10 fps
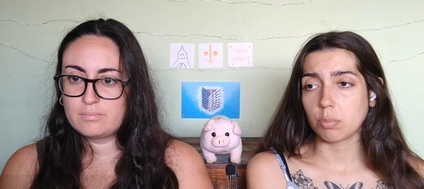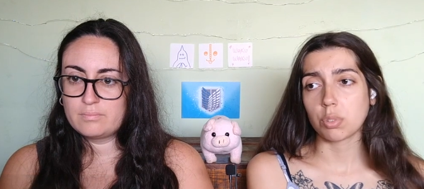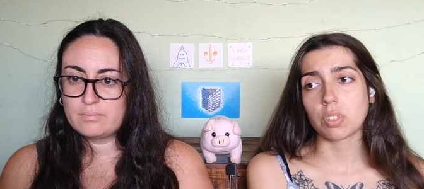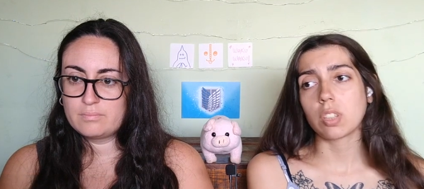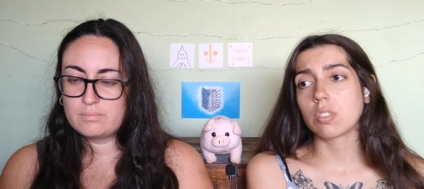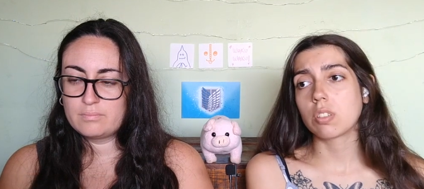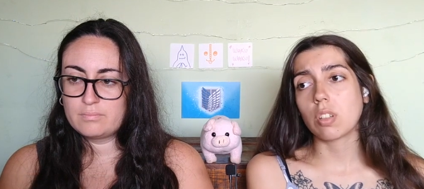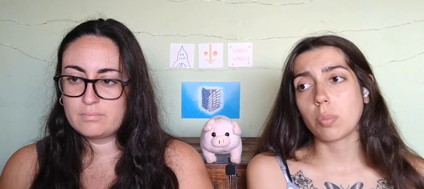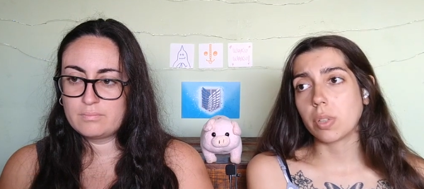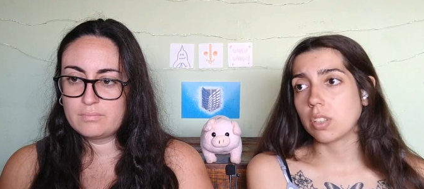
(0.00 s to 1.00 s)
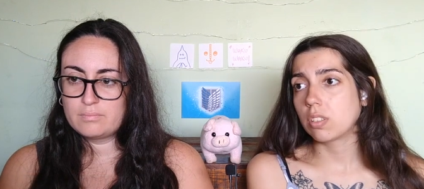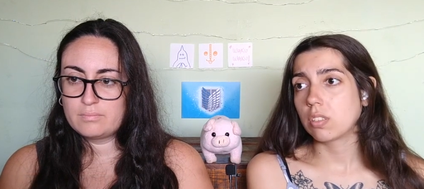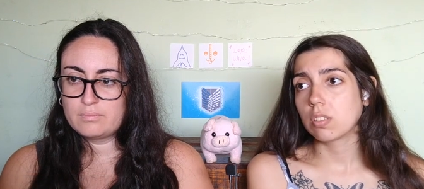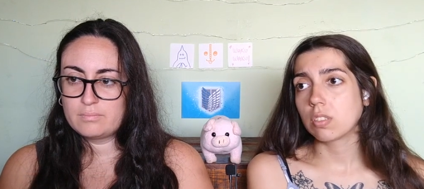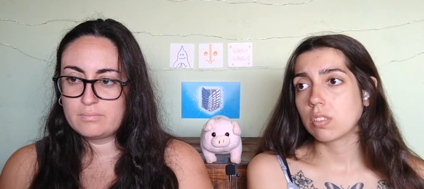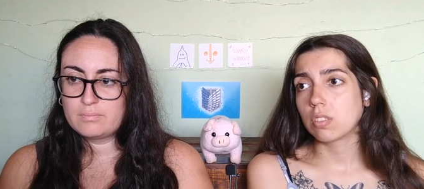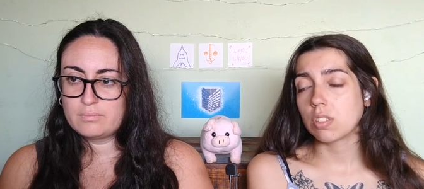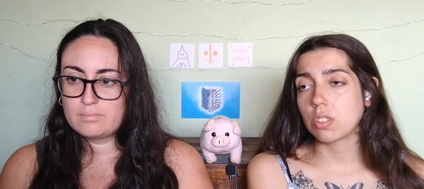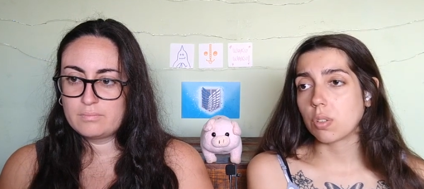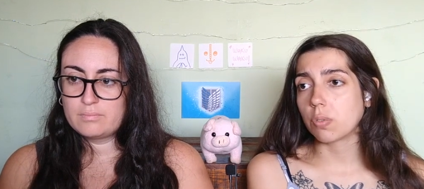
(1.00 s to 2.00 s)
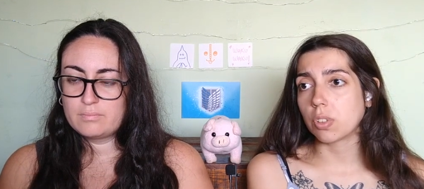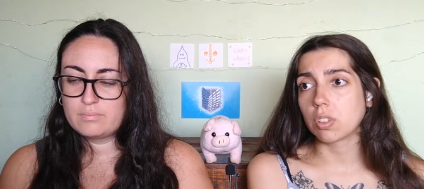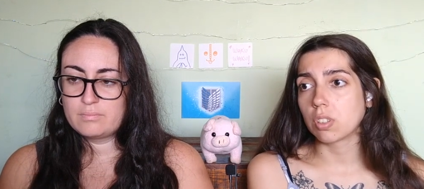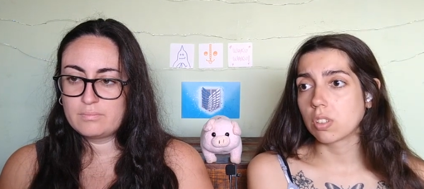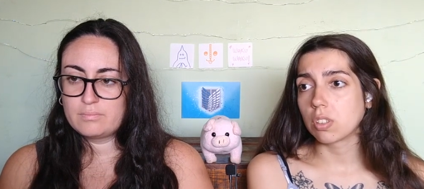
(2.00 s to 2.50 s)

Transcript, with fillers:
Speaker 1: Mustang, stop it. It's over.